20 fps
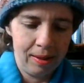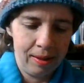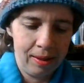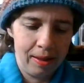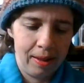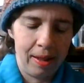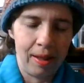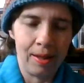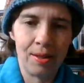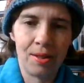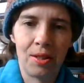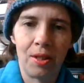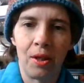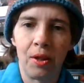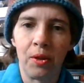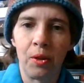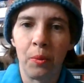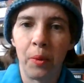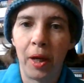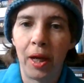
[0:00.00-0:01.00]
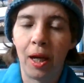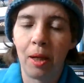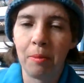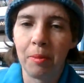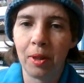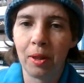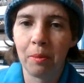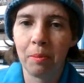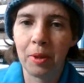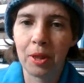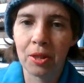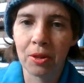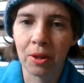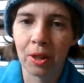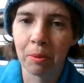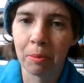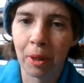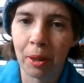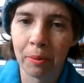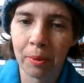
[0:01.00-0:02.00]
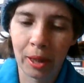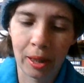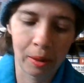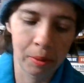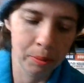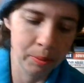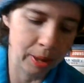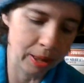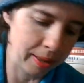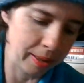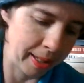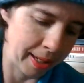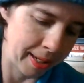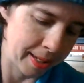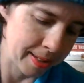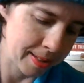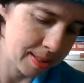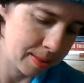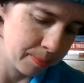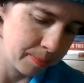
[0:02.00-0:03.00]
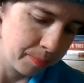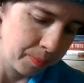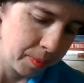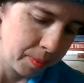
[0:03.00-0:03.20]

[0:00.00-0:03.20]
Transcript: And so the way I'm going to be doing my reading relays